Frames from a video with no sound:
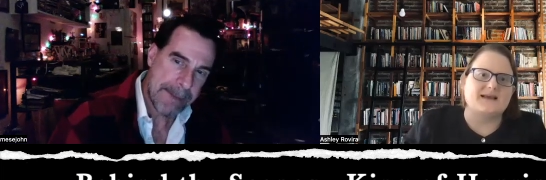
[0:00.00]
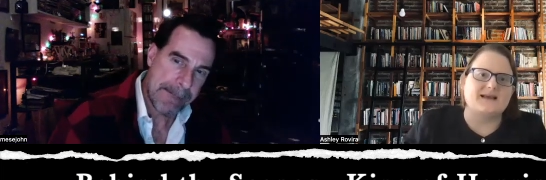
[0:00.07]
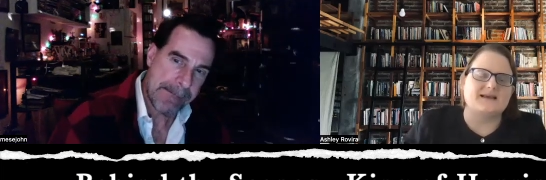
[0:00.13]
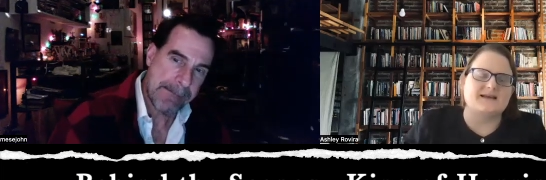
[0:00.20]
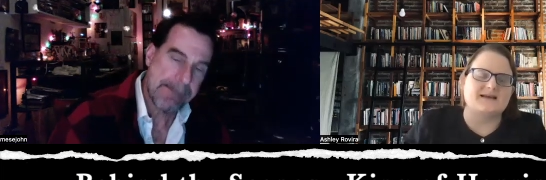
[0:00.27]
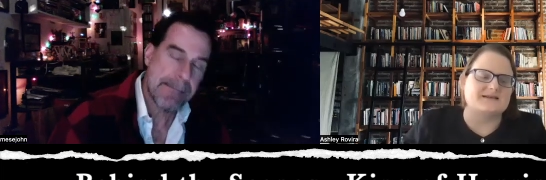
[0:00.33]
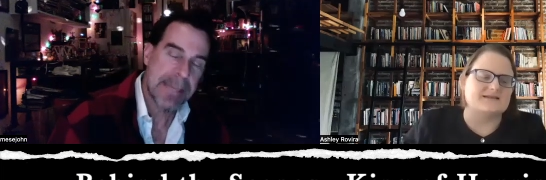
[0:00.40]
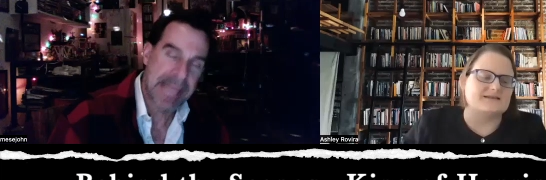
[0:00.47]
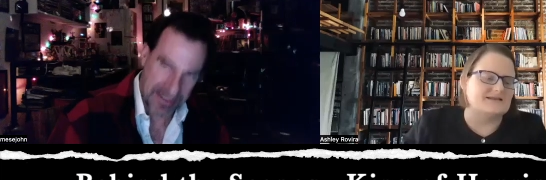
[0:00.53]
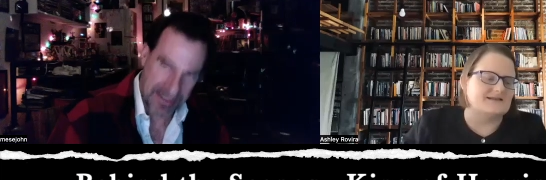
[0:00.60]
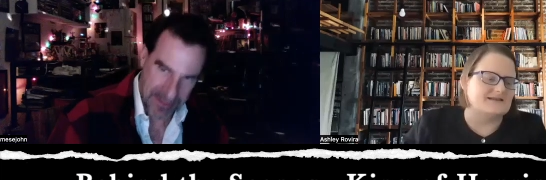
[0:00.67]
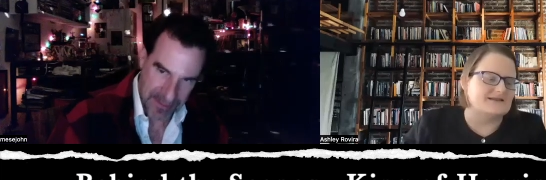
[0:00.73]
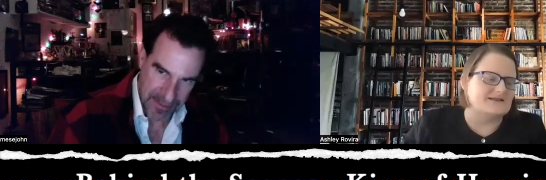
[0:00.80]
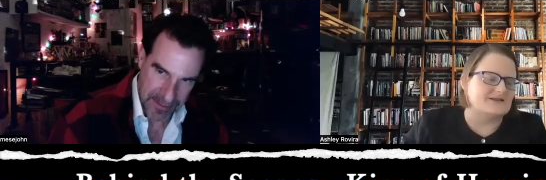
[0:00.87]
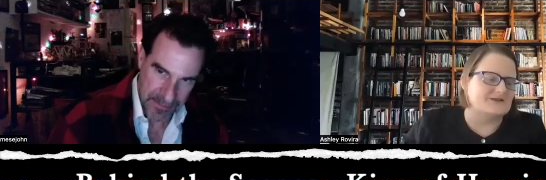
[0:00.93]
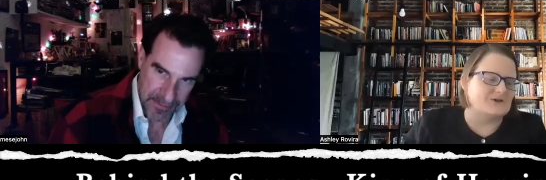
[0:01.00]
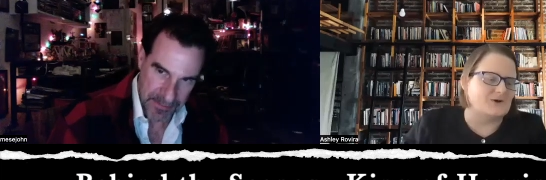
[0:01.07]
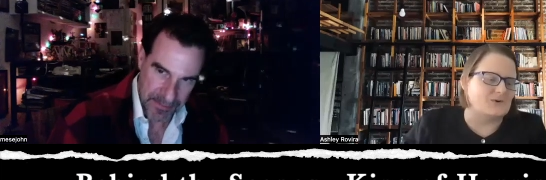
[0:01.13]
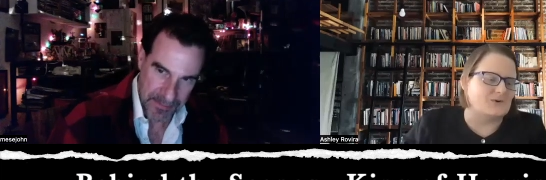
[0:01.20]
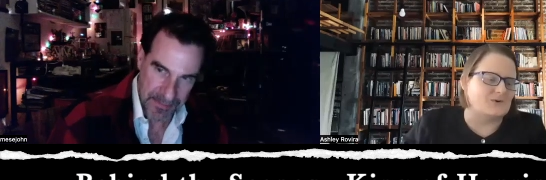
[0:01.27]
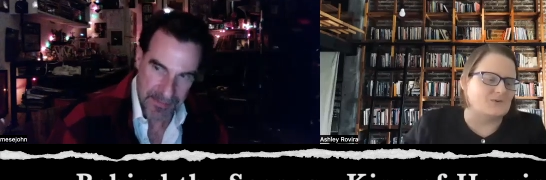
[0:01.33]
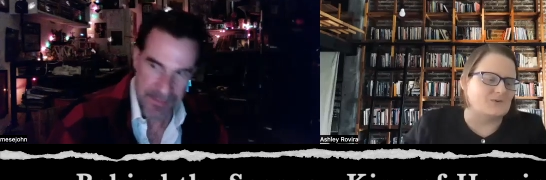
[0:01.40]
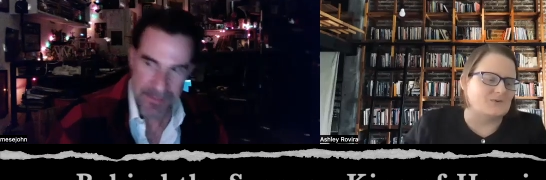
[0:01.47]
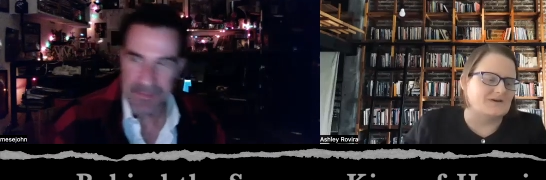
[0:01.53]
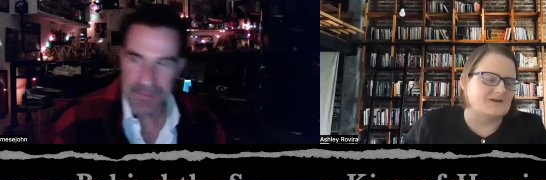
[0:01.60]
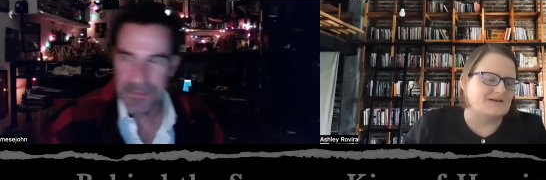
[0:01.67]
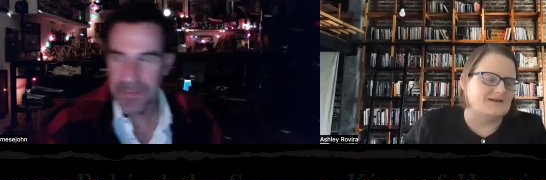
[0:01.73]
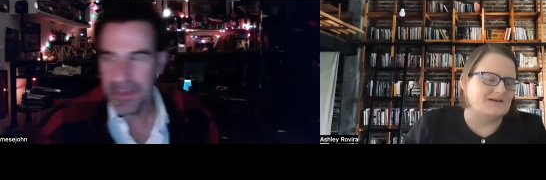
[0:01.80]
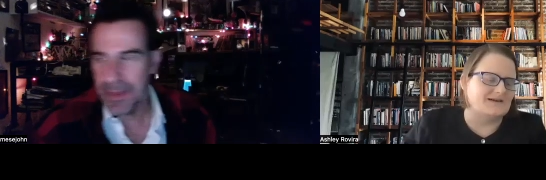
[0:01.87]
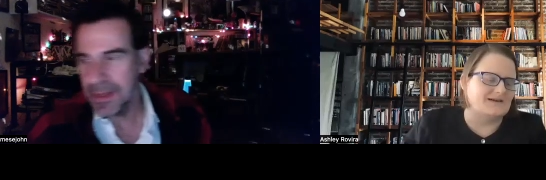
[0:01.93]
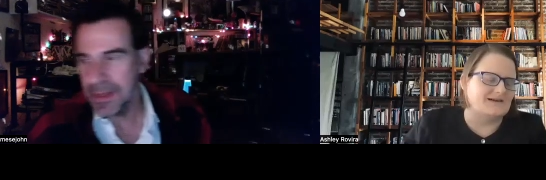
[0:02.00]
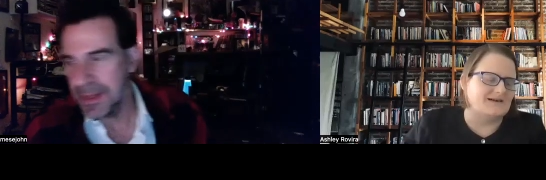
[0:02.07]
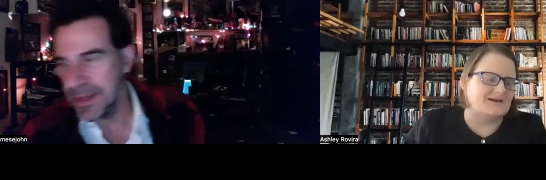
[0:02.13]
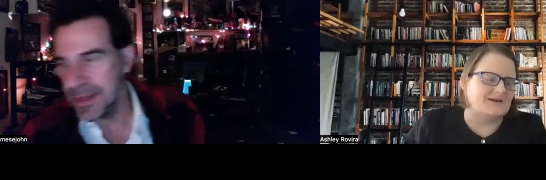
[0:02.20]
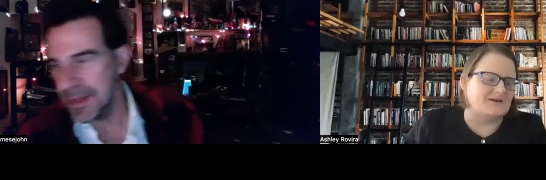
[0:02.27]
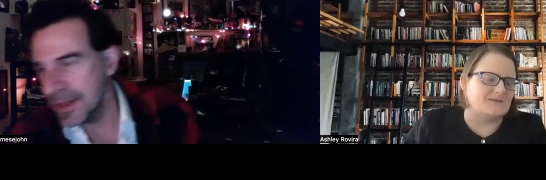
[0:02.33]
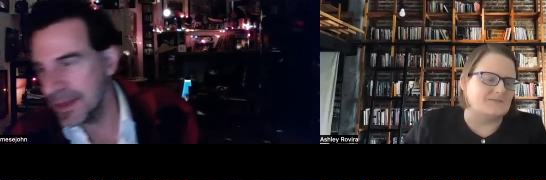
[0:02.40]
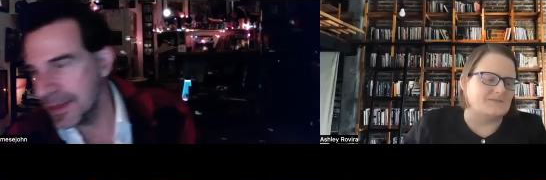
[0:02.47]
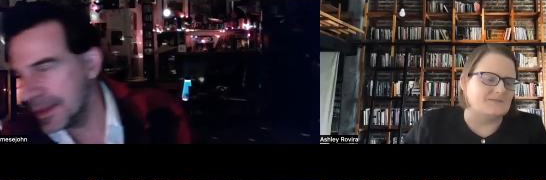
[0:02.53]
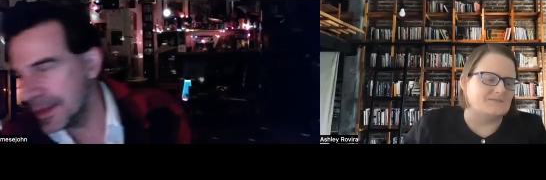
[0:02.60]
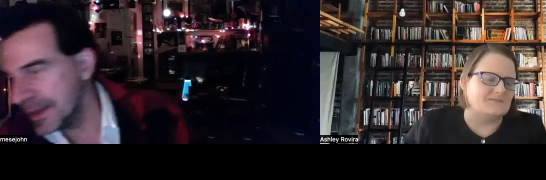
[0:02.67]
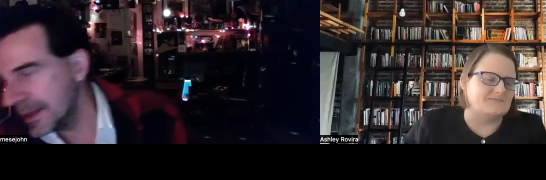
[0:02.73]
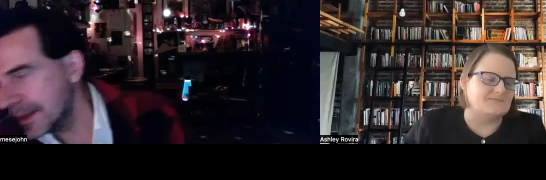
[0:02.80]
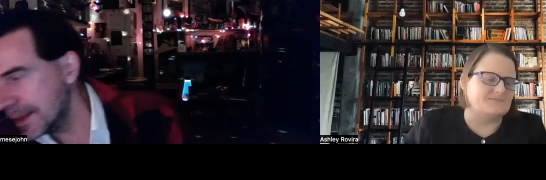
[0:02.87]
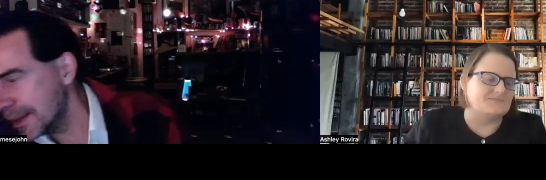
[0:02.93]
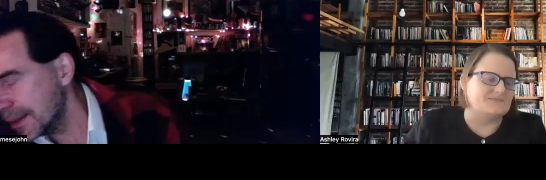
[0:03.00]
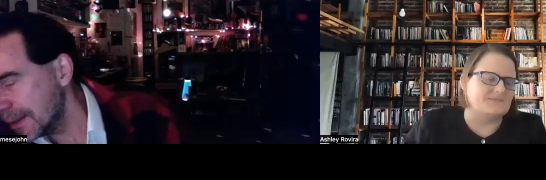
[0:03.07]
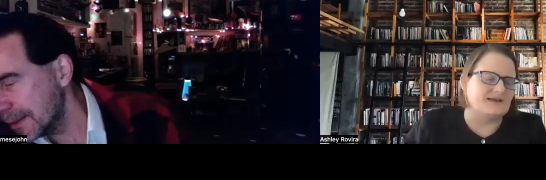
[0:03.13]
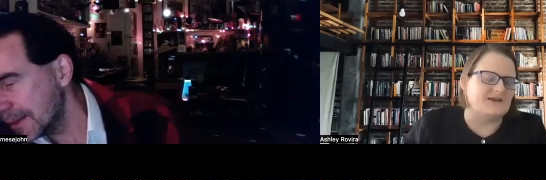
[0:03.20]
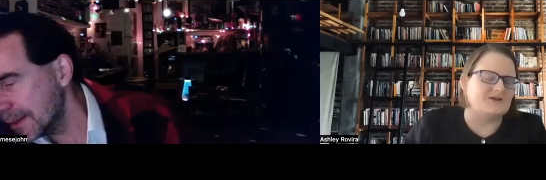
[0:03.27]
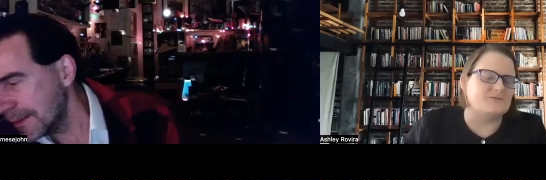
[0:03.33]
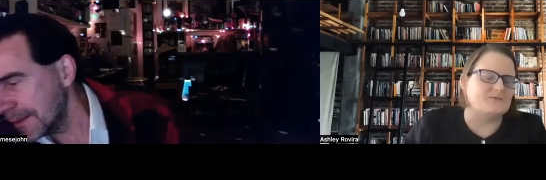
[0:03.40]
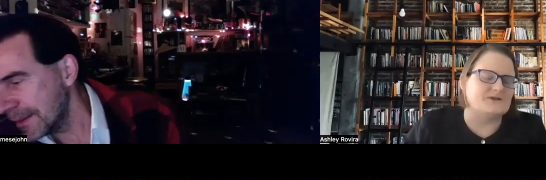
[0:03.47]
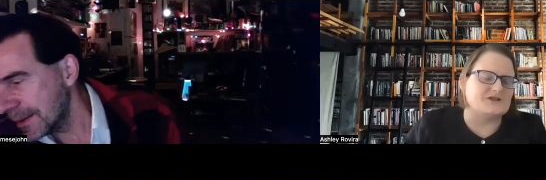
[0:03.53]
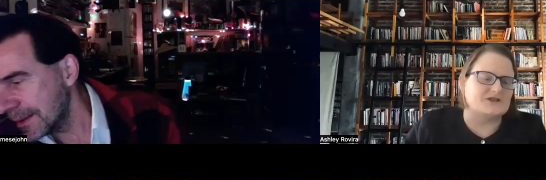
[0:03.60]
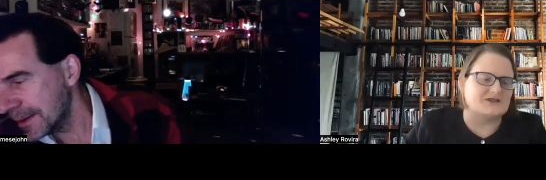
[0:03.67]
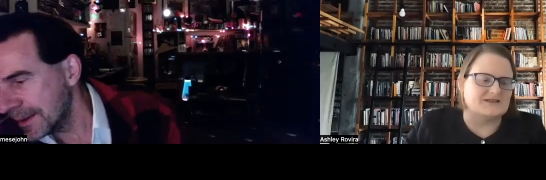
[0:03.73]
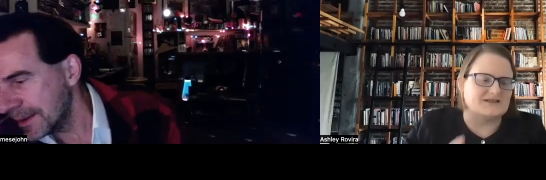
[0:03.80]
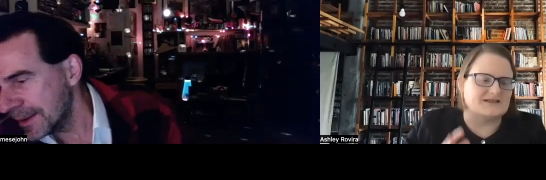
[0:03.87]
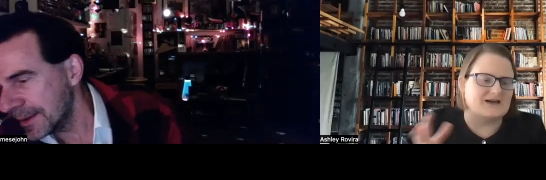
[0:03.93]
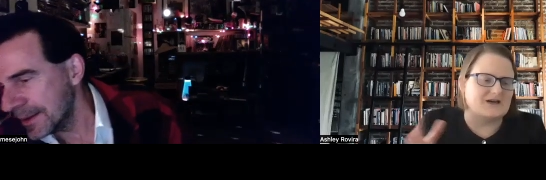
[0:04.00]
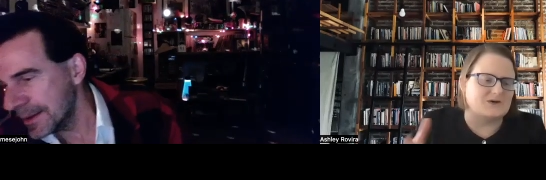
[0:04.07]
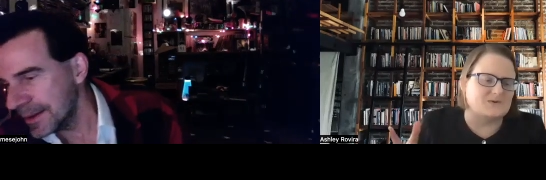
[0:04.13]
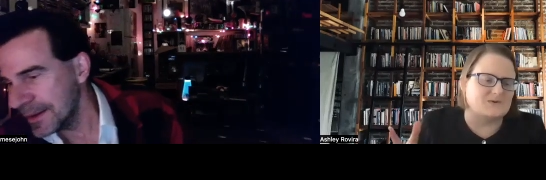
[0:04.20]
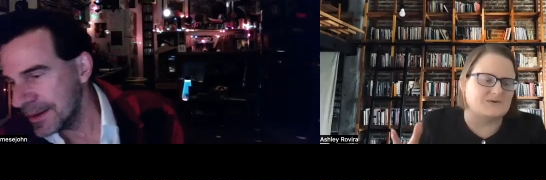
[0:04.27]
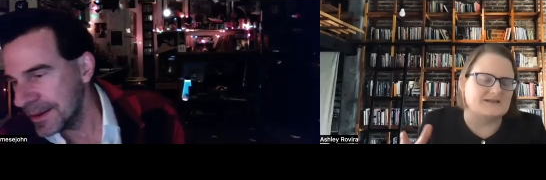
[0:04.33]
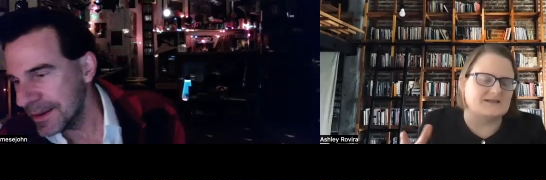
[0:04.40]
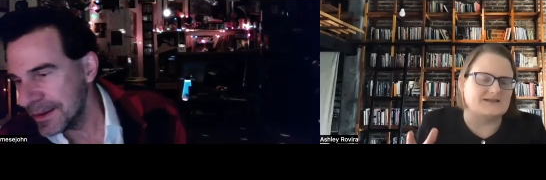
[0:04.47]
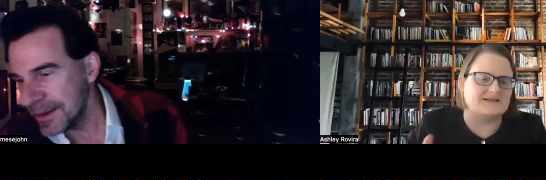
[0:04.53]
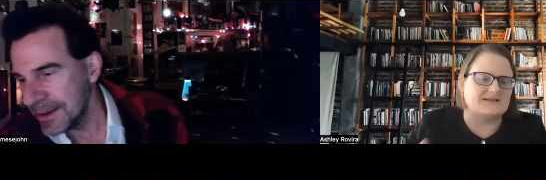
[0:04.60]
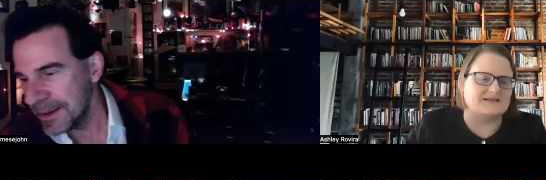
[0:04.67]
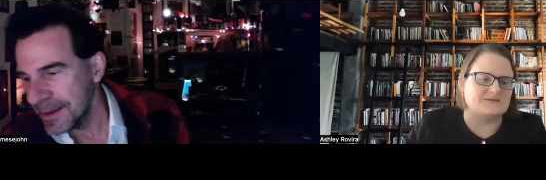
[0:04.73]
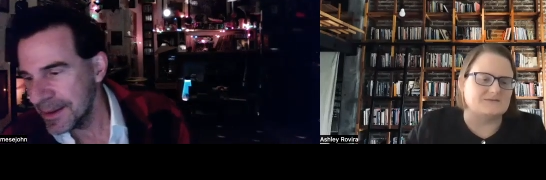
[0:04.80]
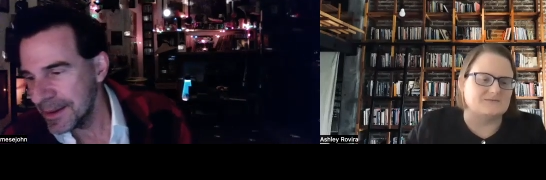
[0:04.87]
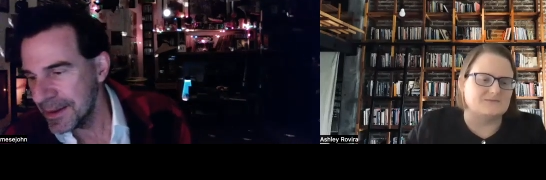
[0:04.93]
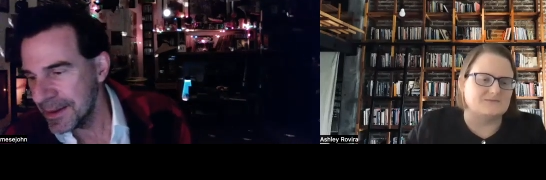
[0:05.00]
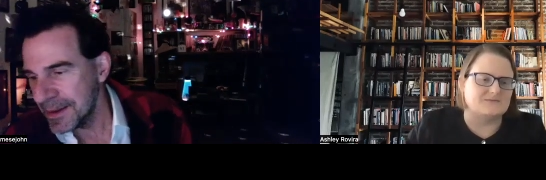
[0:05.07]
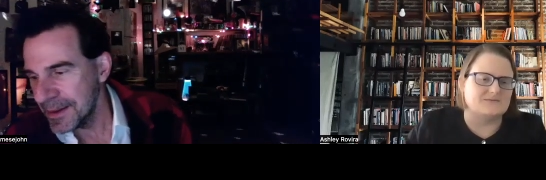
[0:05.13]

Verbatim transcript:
Speaker 1: And yes. So, um, and you mentioned how he